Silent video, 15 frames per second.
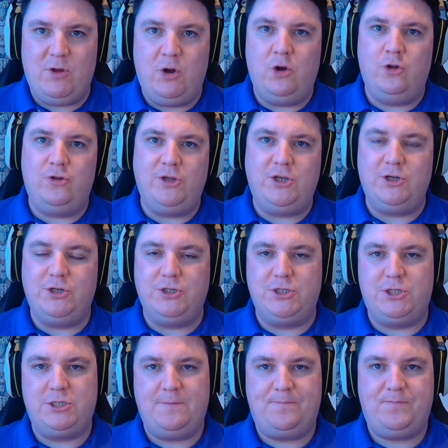that only
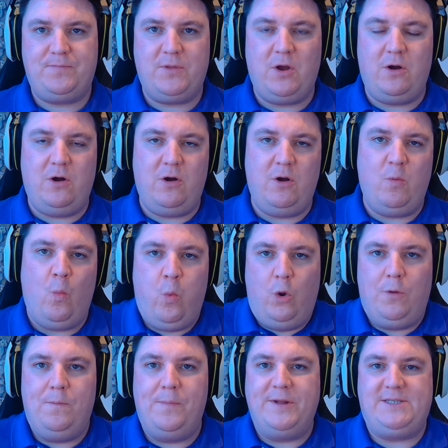does
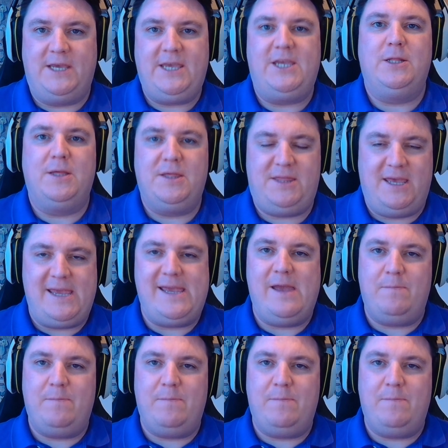one particular thing.